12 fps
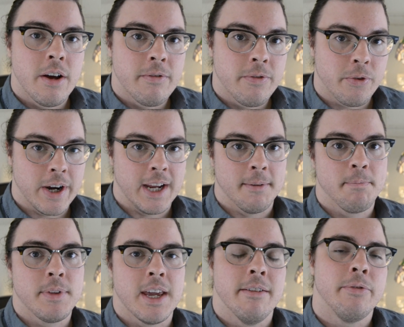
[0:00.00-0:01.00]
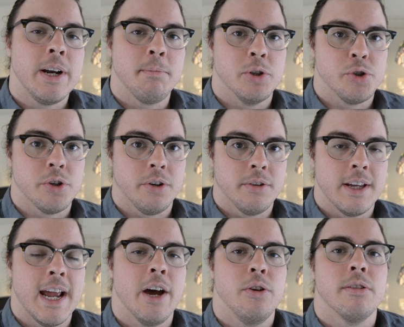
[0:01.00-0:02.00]
frame and frame control and
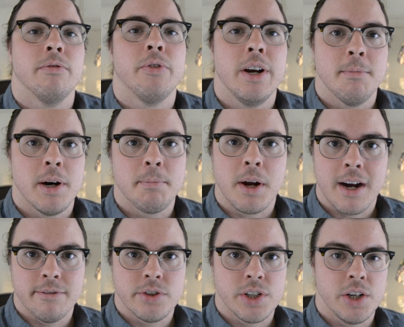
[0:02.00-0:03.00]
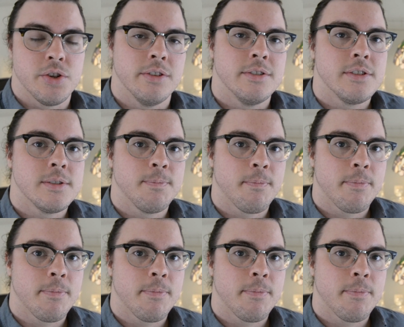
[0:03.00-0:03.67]
how you can frame up conversations.